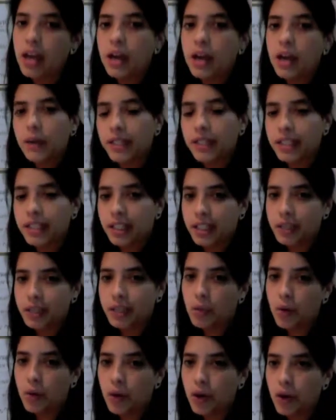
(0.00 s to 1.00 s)
which is
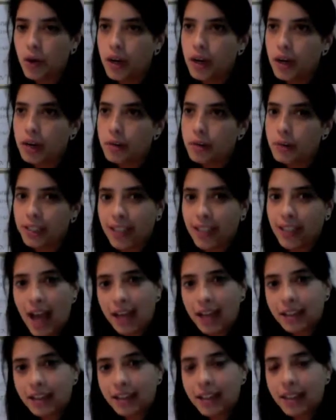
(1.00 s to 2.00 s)
more
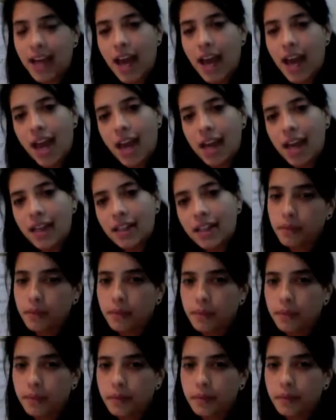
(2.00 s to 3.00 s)
relaxed and
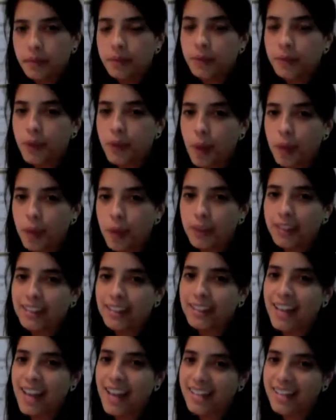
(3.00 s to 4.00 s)
probably
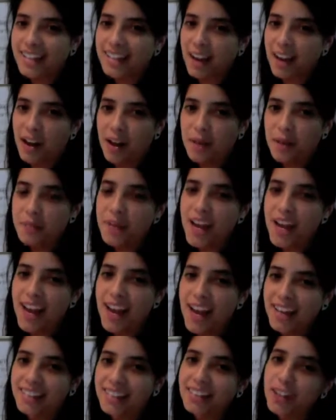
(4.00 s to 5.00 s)
less calm
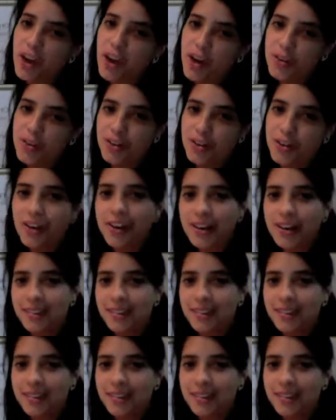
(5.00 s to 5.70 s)
and louder.